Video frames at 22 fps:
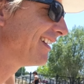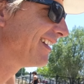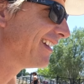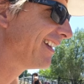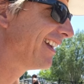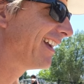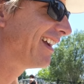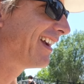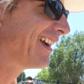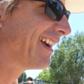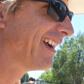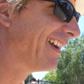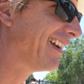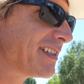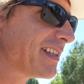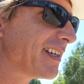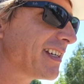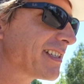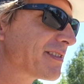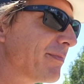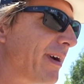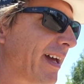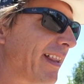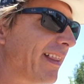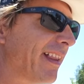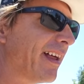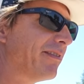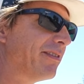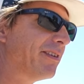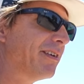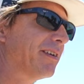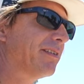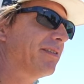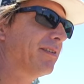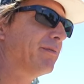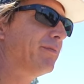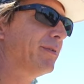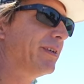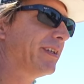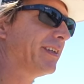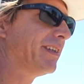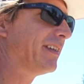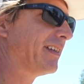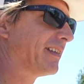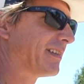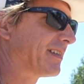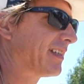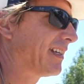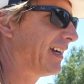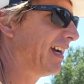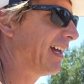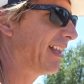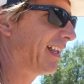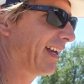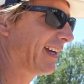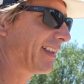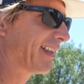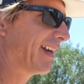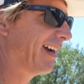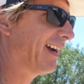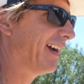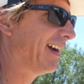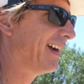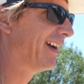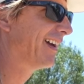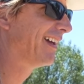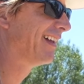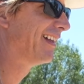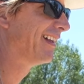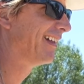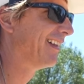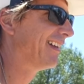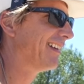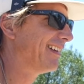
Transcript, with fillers: yeah, she gets my level of abilities. That's like some that. bullshit.